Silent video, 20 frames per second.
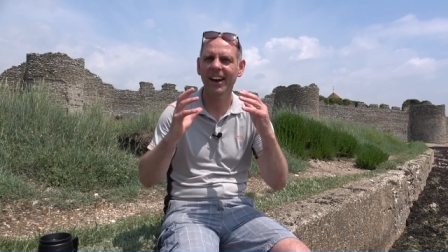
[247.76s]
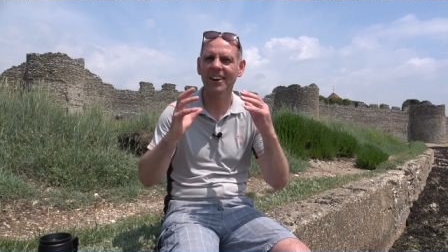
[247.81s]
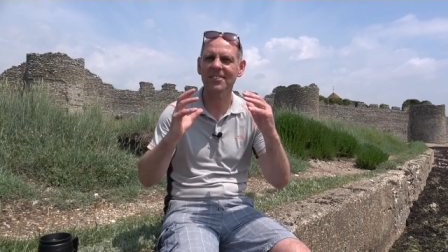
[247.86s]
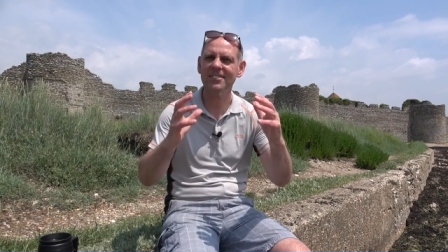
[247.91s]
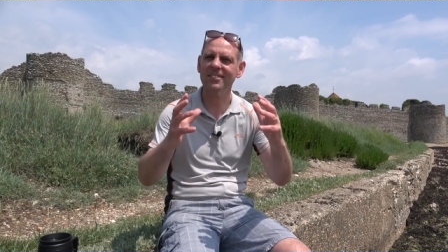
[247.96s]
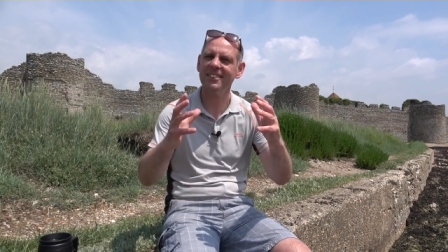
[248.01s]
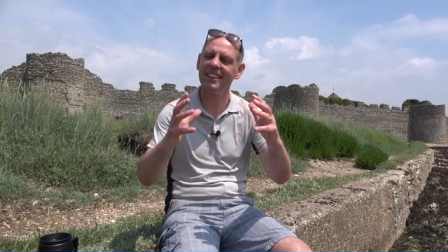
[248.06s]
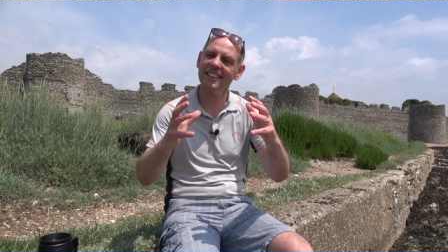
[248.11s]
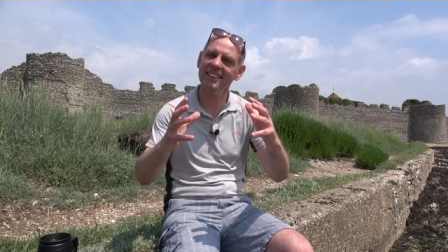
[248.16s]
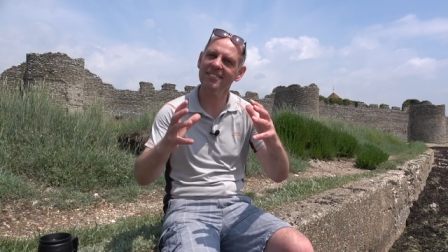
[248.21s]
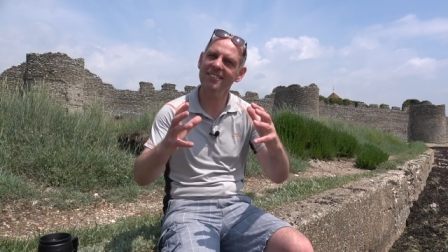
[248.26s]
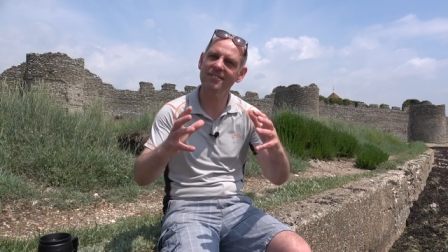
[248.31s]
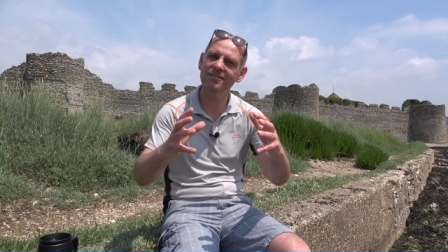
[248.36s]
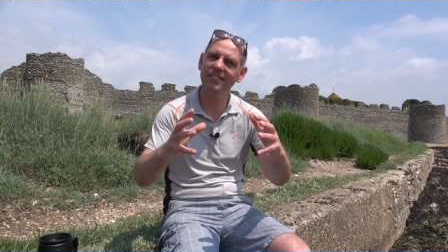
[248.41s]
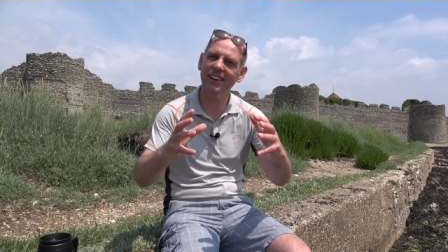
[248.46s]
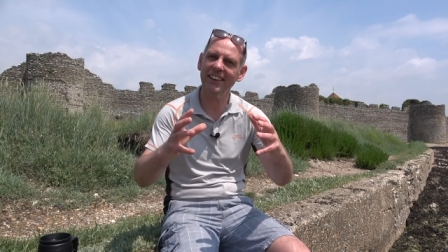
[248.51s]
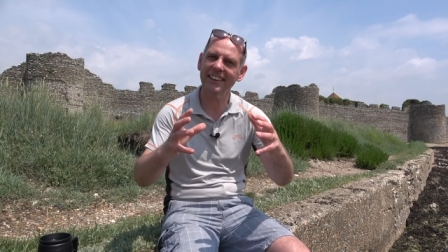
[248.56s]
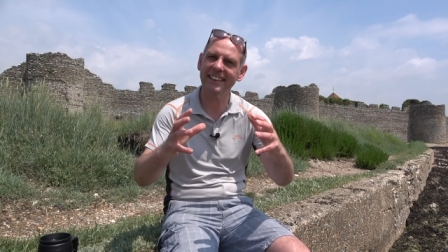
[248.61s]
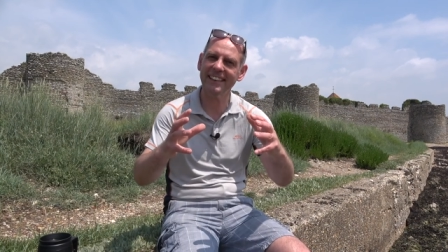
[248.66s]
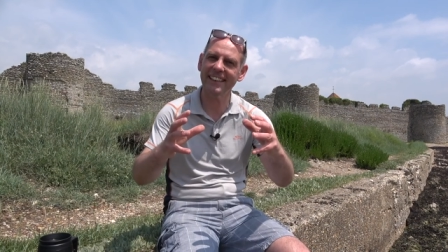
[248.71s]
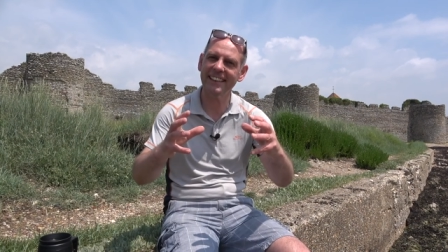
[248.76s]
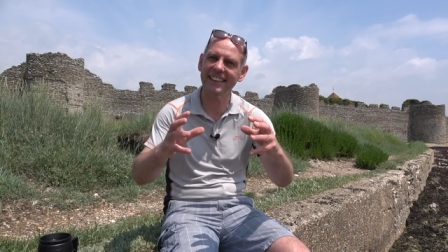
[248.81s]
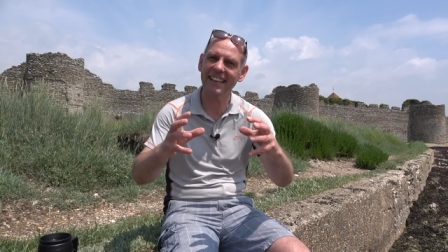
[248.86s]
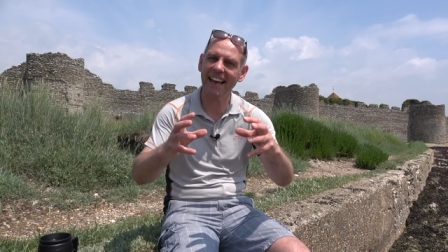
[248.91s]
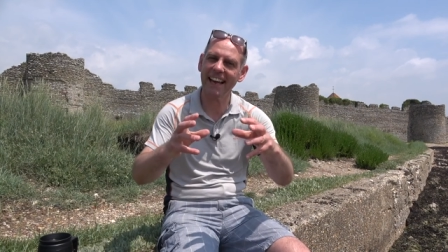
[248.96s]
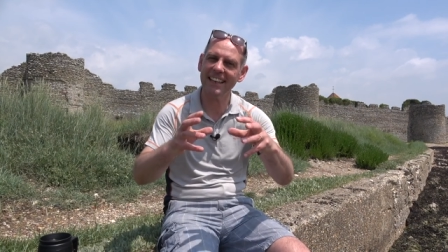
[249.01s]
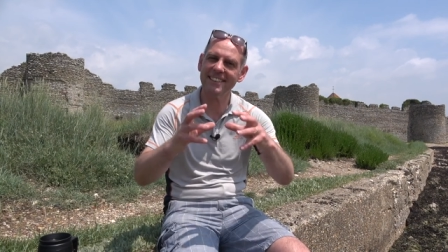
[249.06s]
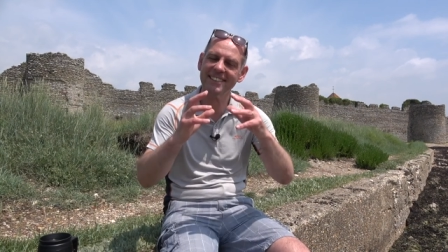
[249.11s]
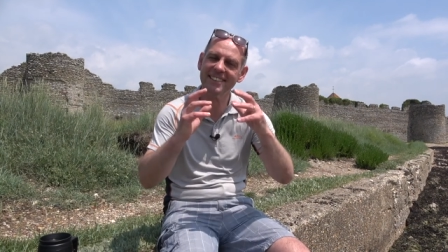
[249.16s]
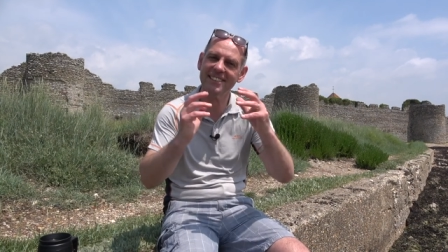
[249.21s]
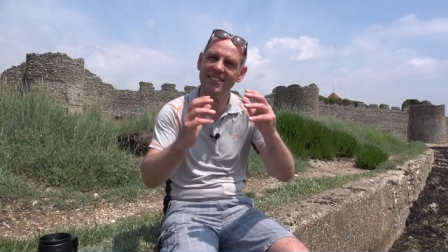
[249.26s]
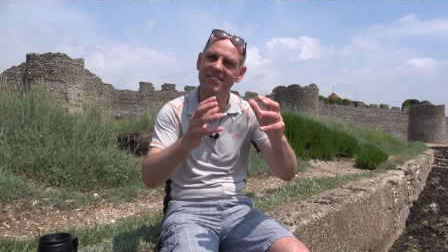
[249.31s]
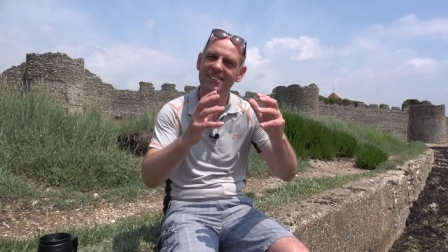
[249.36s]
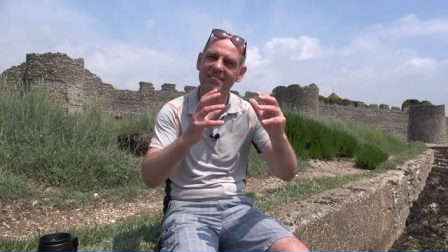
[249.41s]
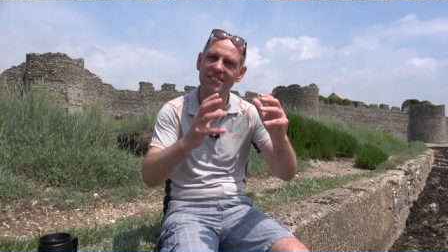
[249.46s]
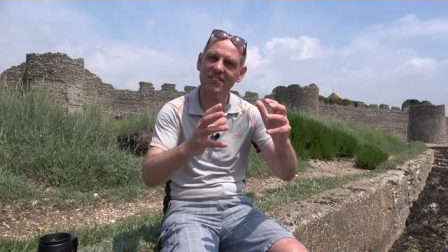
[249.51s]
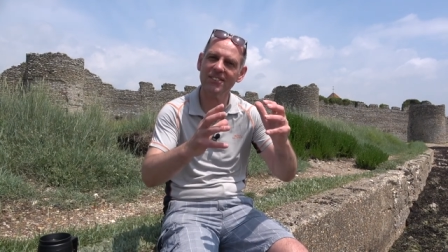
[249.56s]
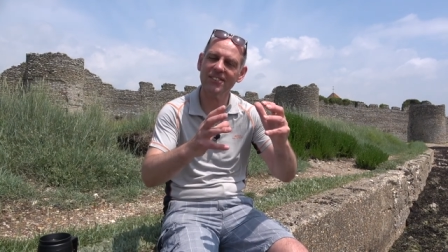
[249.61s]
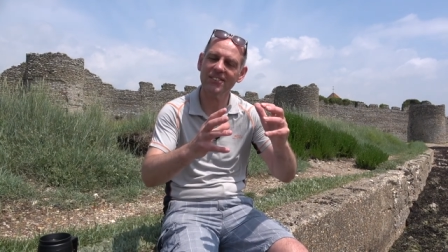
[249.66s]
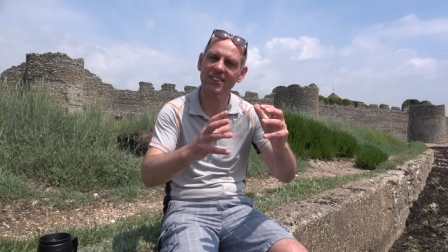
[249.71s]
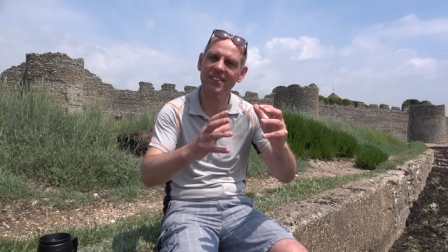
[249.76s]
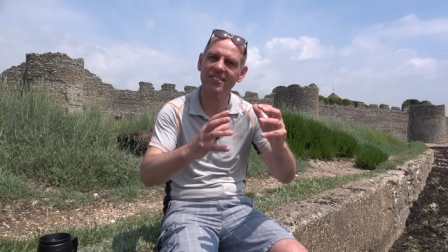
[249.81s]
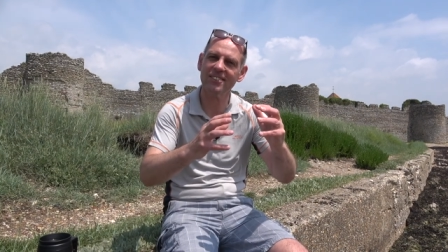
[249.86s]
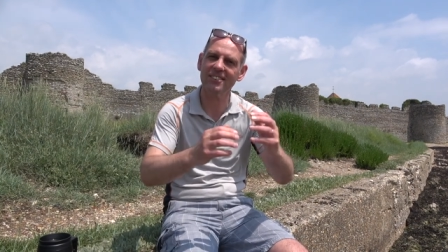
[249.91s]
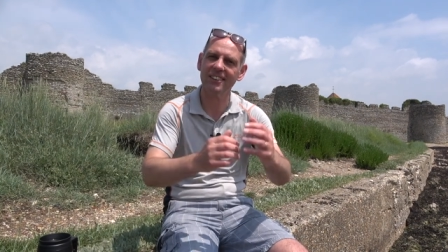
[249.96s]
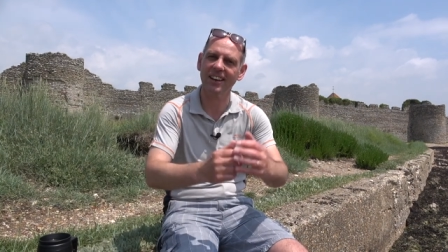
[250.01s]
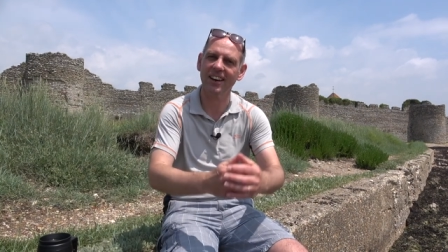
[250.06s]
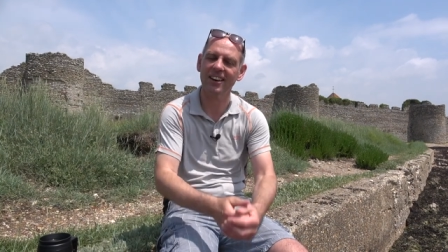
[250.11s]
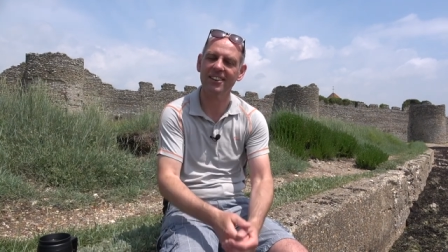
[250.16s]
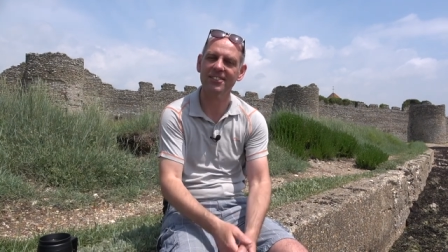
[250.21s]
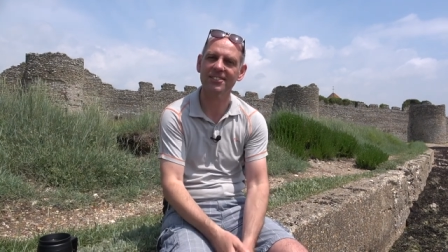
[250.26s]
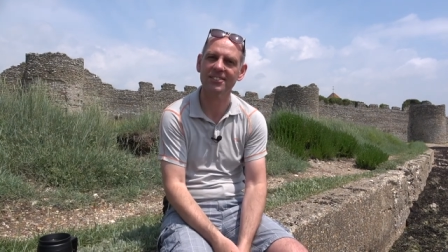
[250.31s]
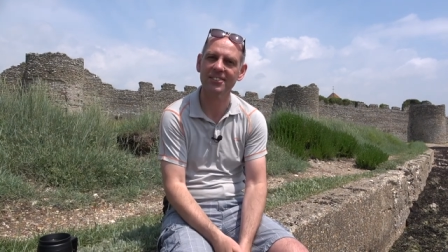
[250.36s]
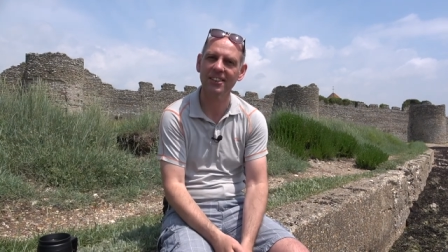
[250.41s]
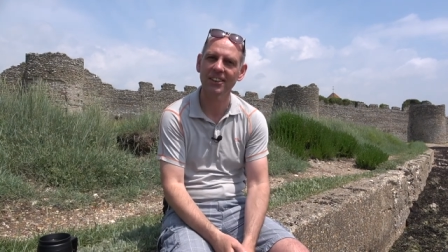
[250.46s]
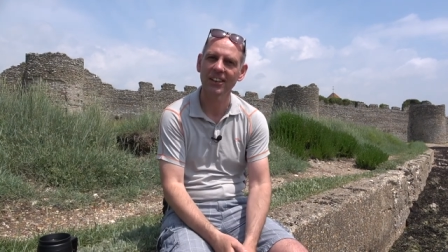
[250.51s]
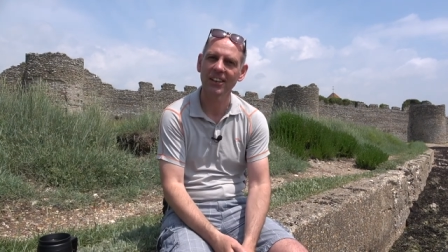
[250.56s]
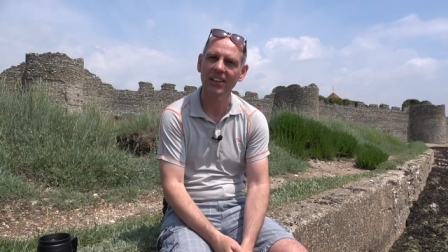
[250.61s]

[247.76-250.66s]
I was suddenly reminded that actually the story starts